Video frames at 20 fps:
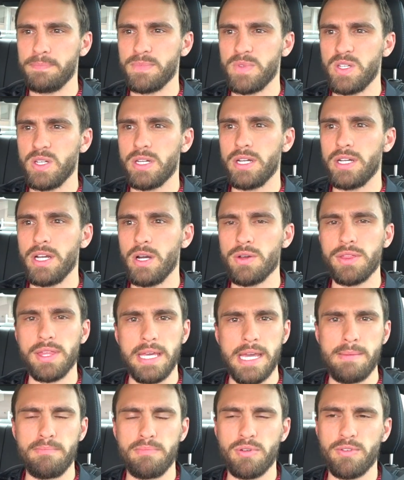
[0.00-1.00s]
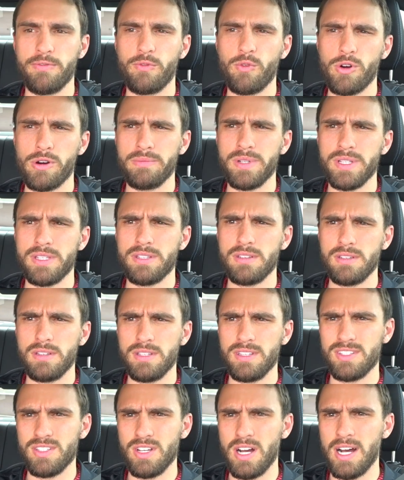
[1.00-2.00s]
You could go with the M Performance
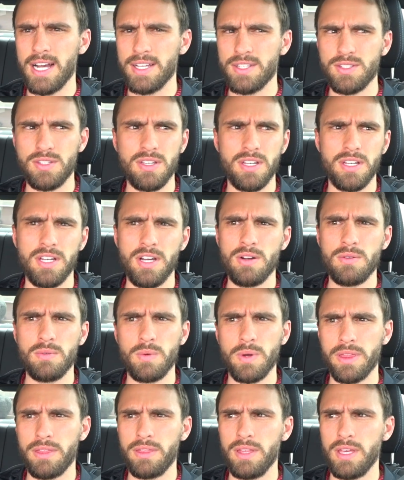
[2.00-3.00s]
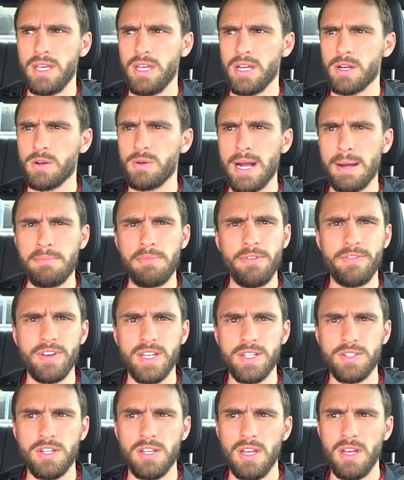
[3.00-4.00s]
exhaust. You could go with the
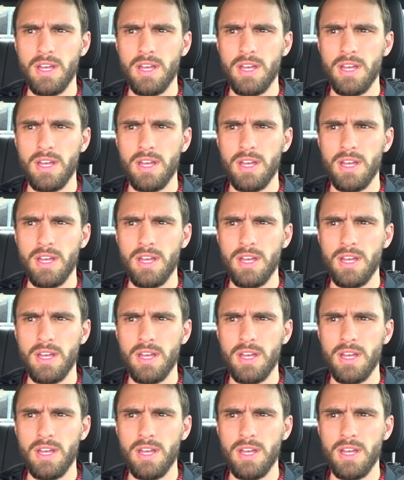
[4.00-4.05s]
Akrapovic